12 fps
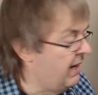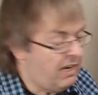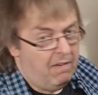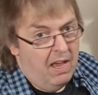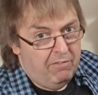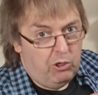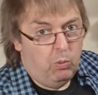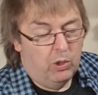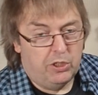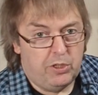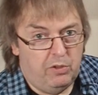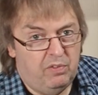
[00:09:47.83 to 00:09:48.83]
Now, if you
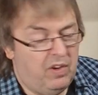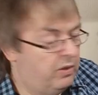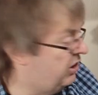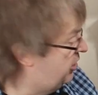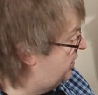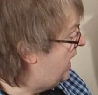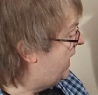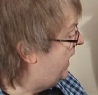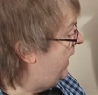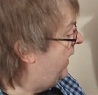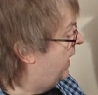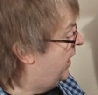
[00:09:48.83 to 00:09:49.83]
want to do focus
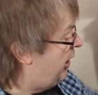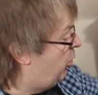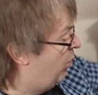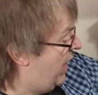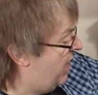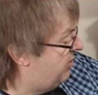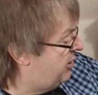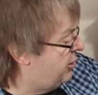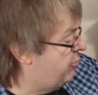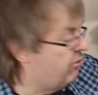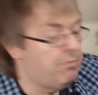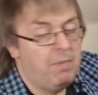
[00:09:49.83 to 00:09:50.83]
stacking, you will have to
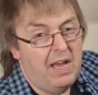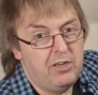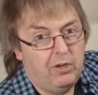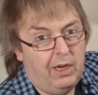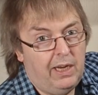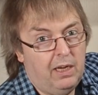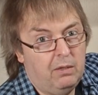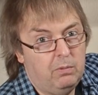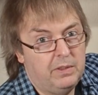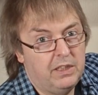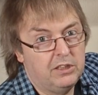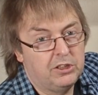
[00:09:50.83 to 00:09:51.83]
do it manually
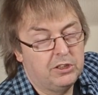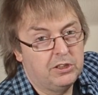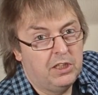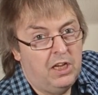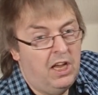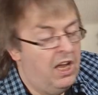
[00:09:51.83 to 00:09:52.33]
with this.